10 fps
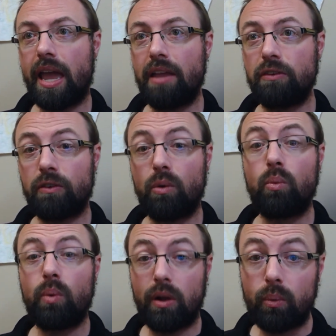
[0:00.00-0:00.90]
and so
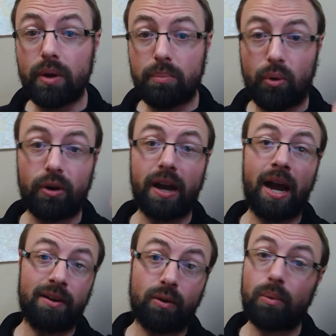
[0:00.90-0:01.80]
will report
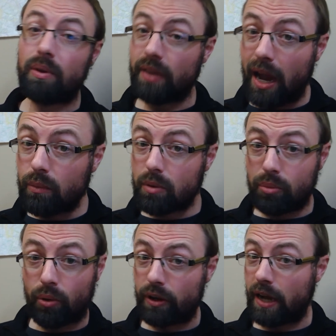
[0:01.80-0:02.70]
on or will not
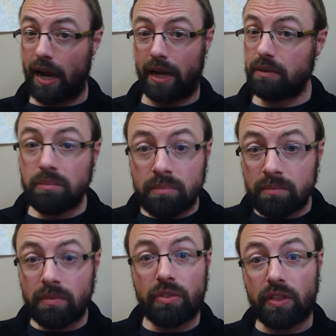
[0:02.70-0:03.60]
report on
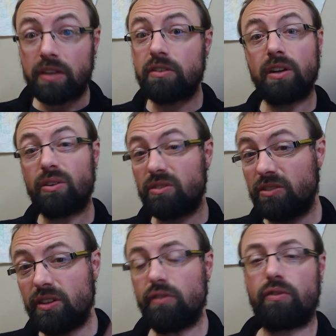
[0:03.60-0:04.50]
things that are
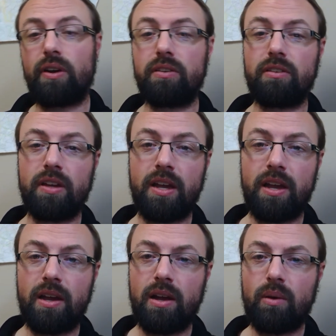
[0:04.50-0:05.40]
different,
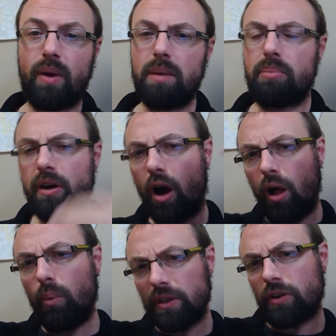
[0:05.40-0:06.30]
right? But
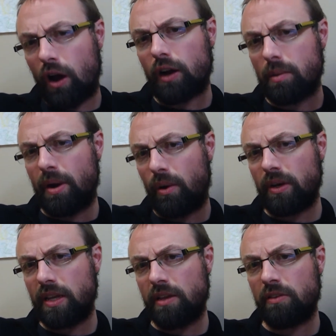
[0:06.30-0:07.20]
all we talk
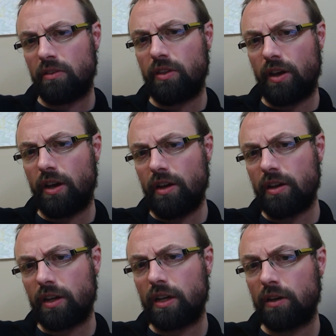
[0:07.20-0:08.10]
about is the
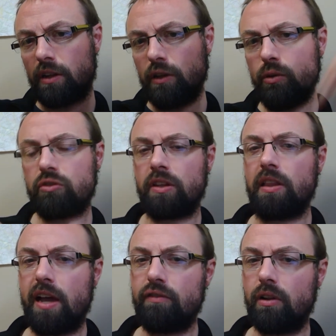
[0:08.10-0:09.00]
conclusion
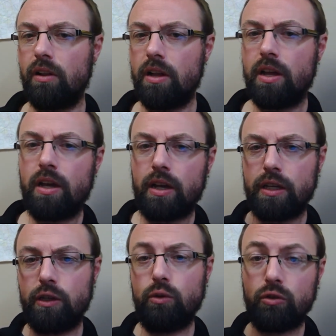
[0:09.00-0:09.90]
level.
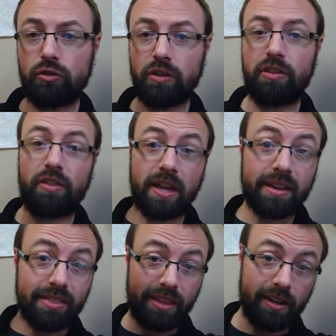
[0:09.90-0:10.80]
You should
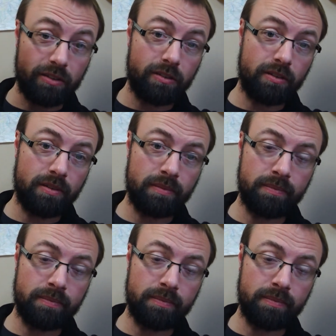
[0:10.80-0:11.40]
think this.